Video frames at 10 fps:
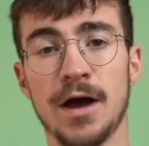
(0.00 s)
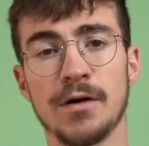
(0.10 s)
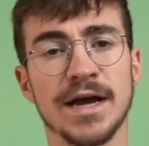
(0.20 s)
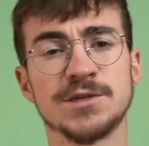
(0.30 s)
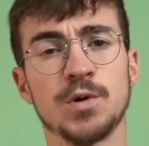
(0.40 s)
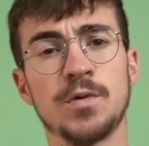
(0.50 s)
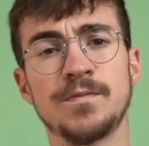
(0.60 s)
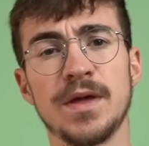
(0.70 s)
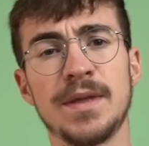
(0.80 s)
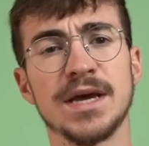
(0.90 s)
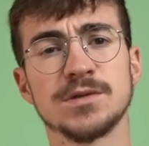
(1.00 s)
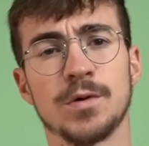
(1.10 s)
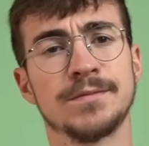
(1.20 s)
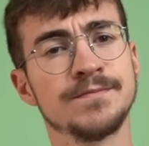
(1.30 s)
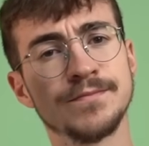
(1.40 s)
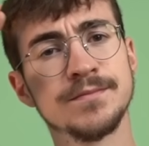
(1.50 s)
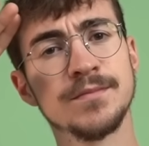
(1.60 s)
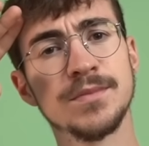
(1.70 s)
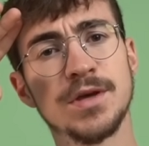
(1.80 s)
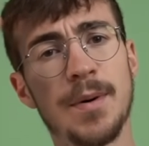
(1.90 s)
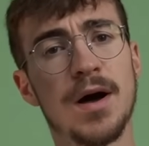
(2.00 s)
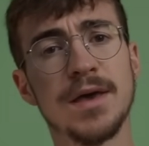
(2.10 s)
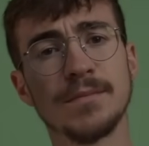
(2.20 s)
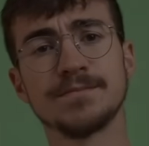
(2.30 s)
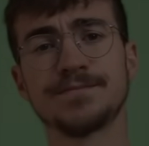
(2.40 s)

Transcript: I'll catch you all in the next one. Goodbye.